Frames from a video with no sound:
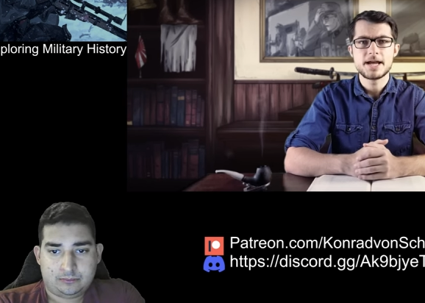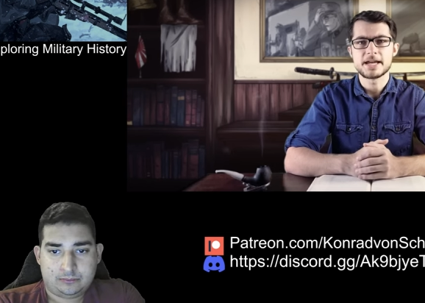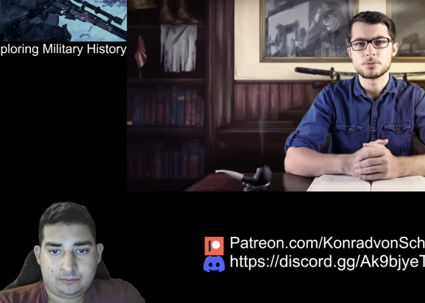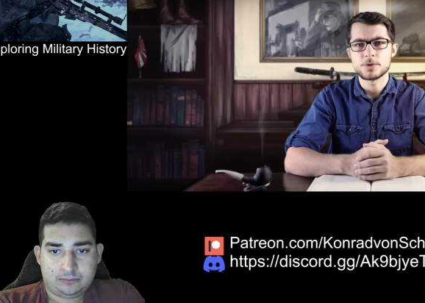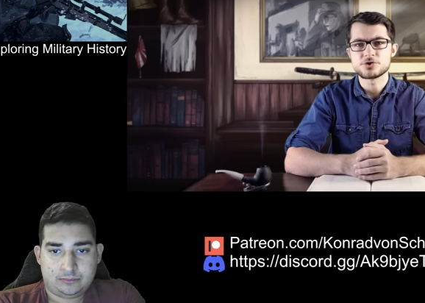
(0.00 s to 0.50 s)

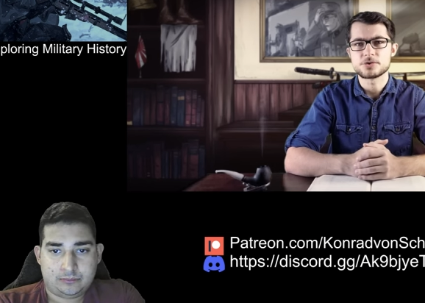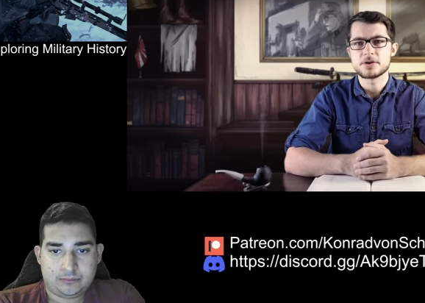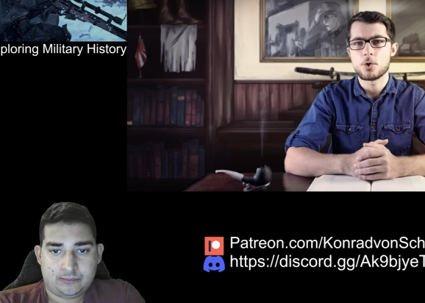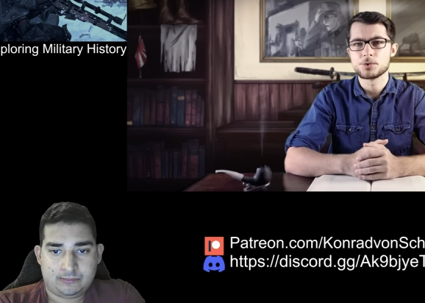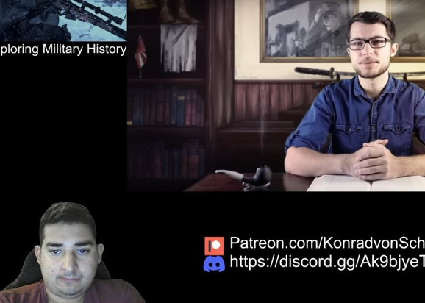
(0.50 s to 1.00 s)
Speaker 1: in which
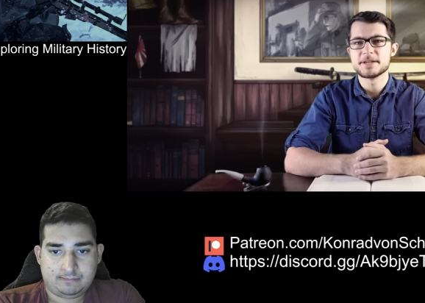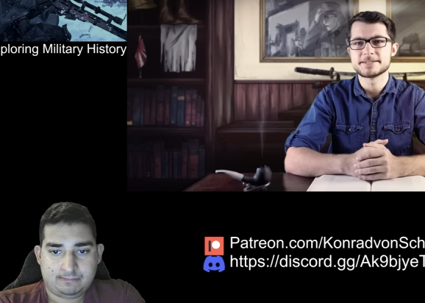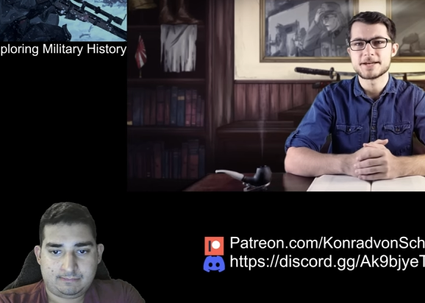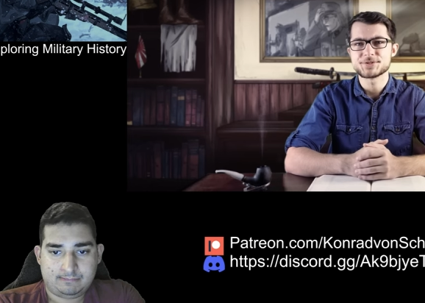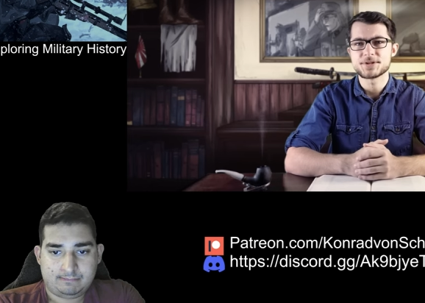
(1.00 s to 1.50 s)
the ultimate
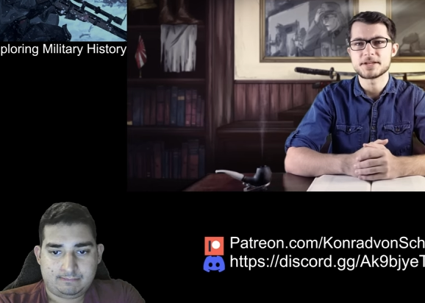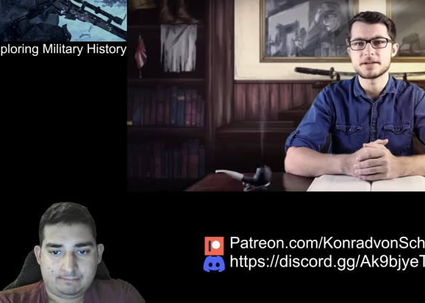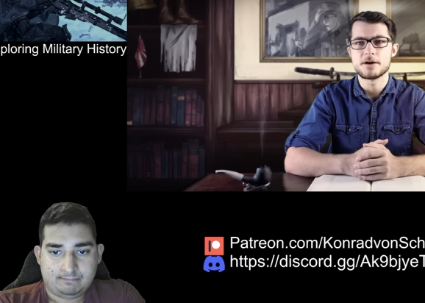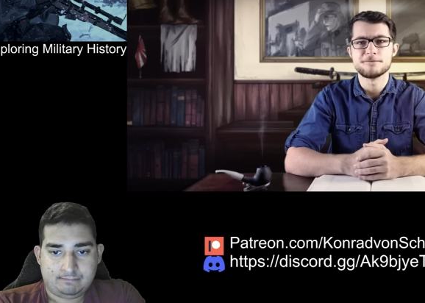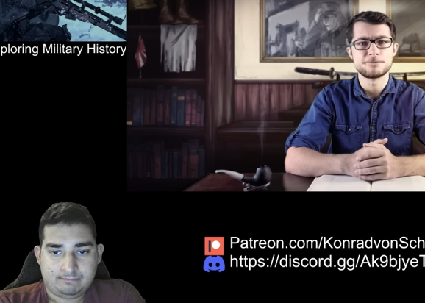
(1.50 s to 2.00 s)

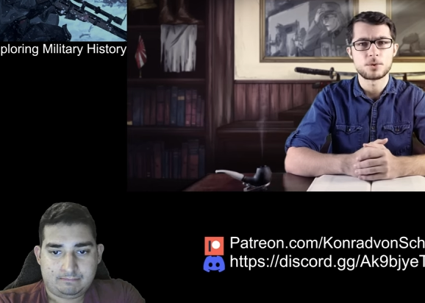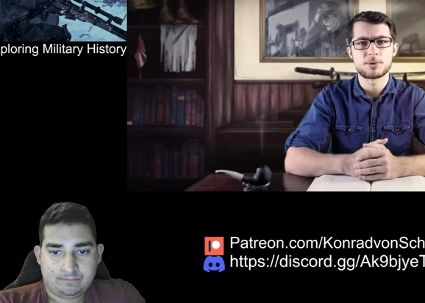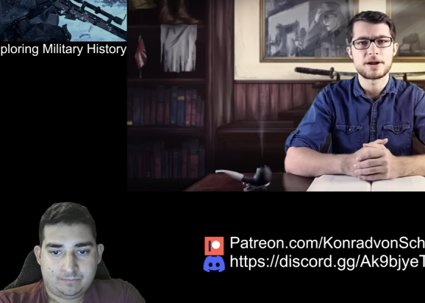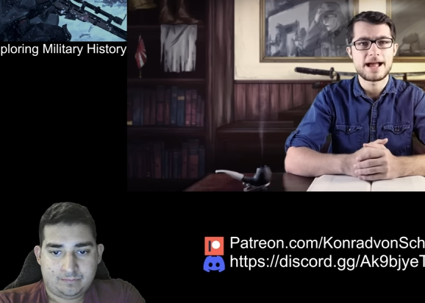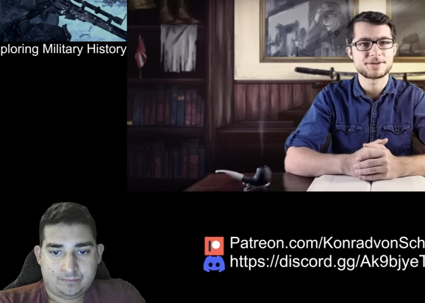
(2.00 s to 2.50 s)
destiny of
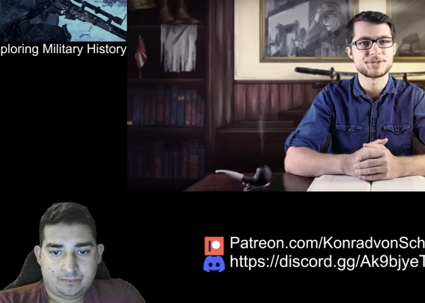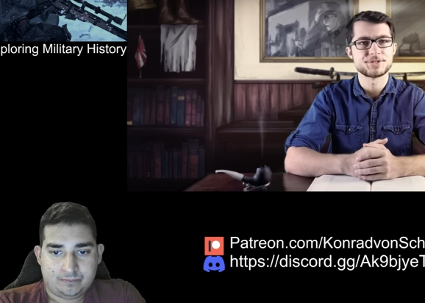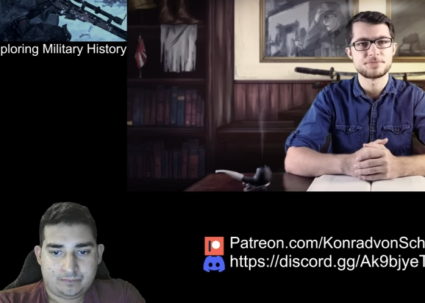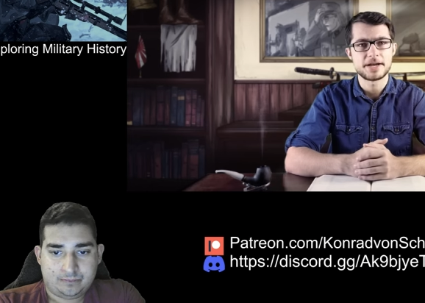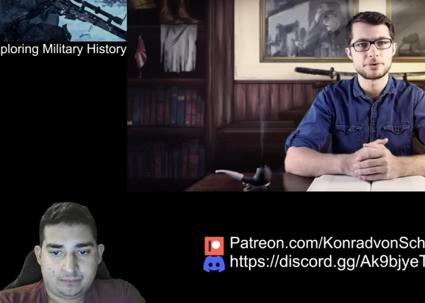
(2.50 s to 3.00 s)
former
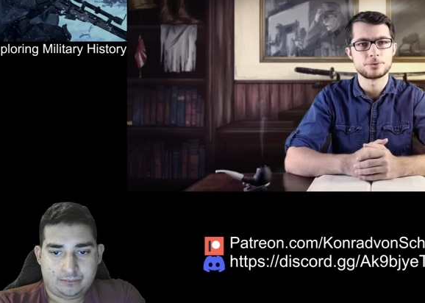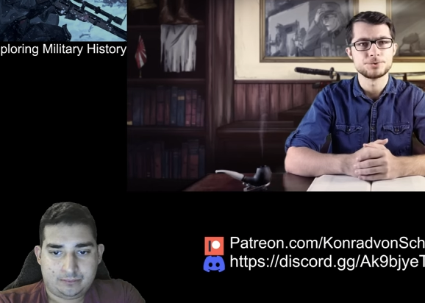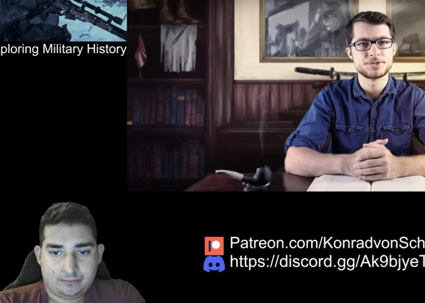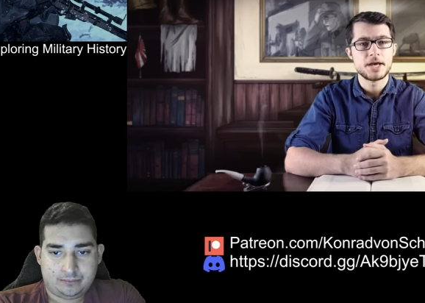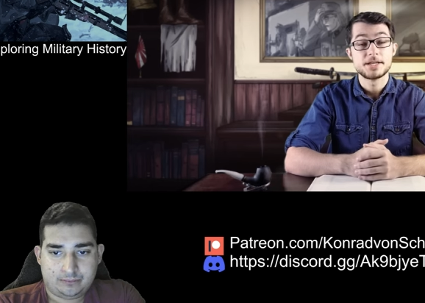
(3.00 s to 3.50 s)
Axis
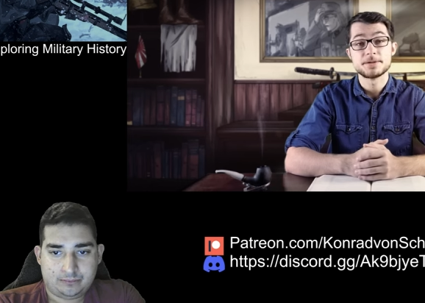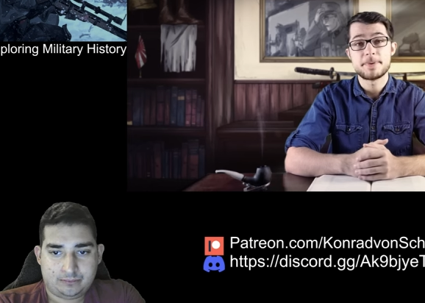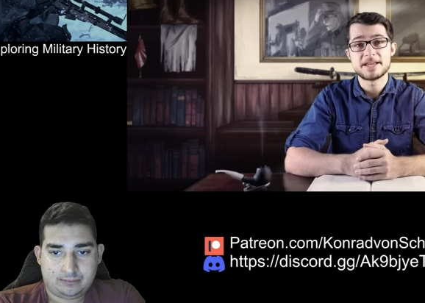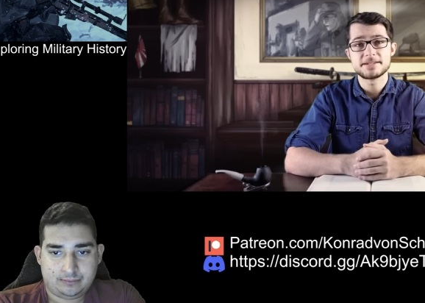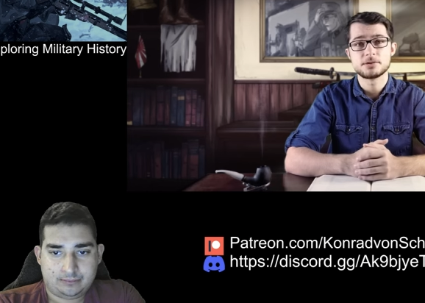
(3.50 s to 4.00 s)
fighters
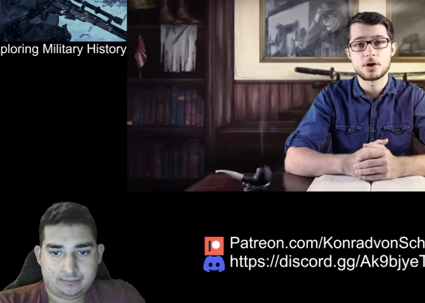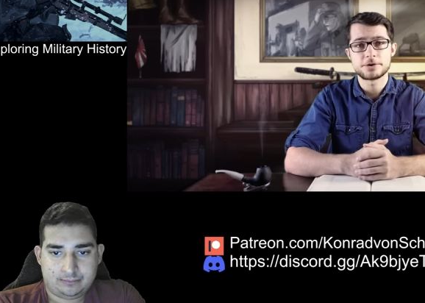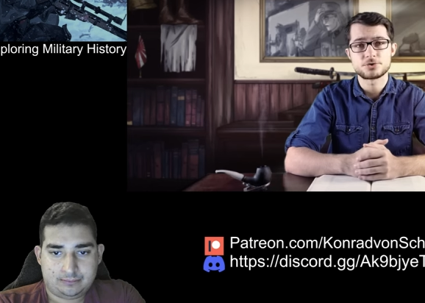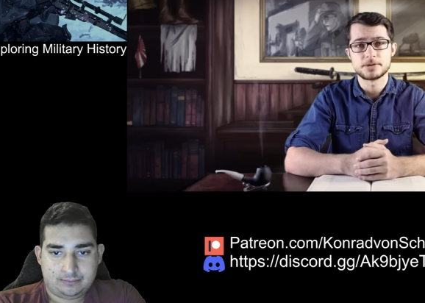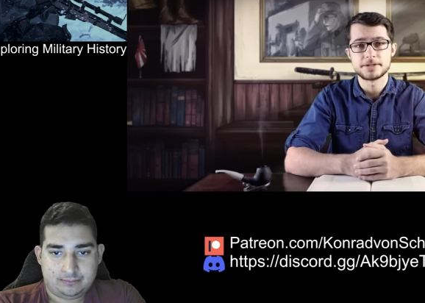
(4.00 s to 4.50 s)
depended
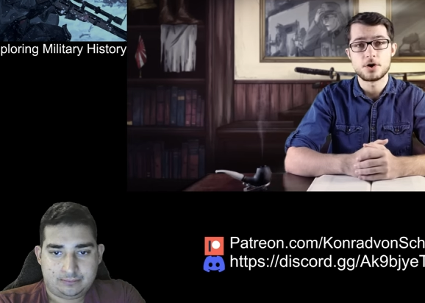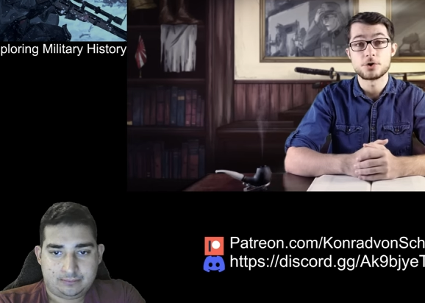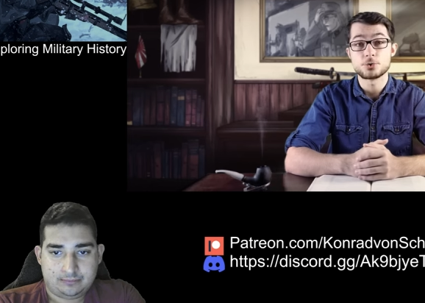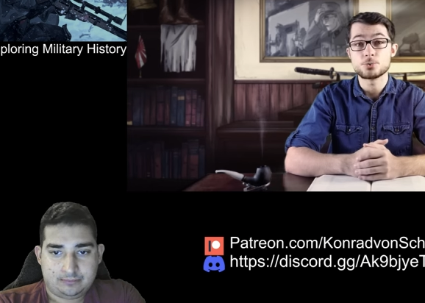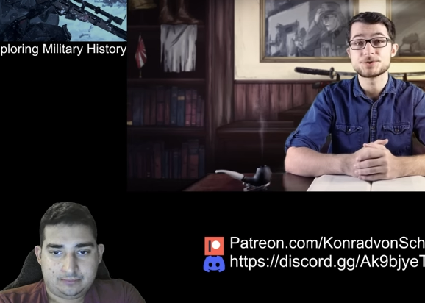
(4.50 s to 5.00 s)
largely
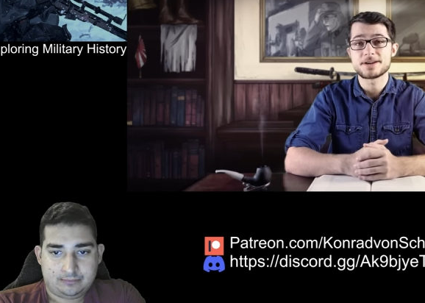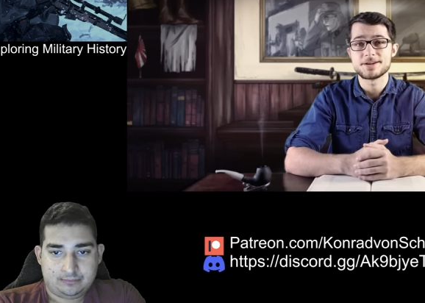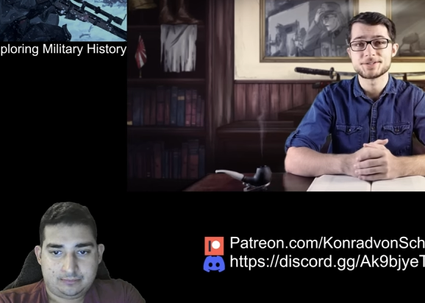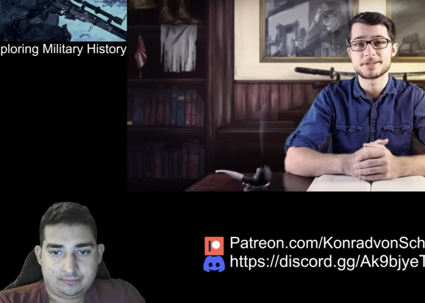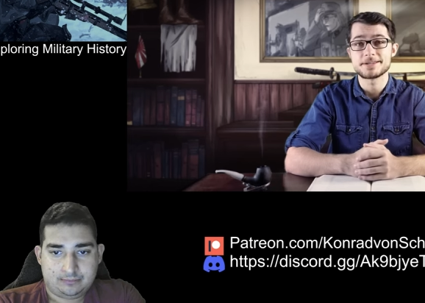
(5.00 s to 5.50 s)
on whose
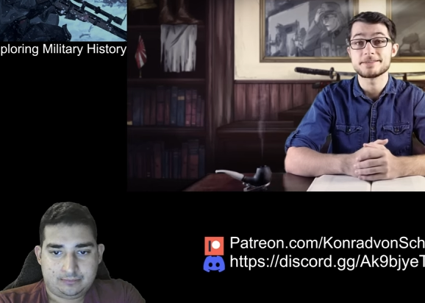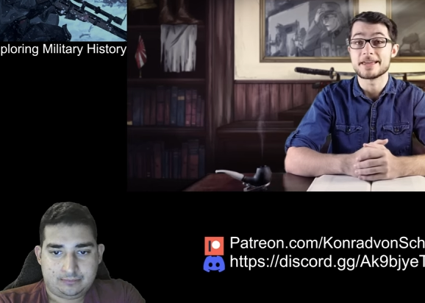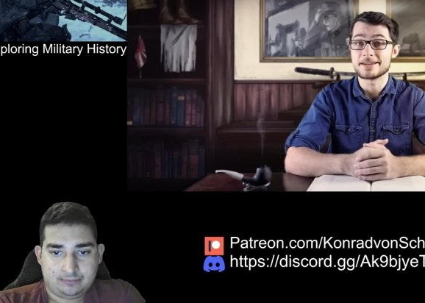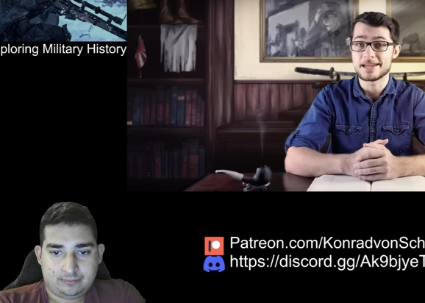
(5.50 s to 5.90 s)
custody they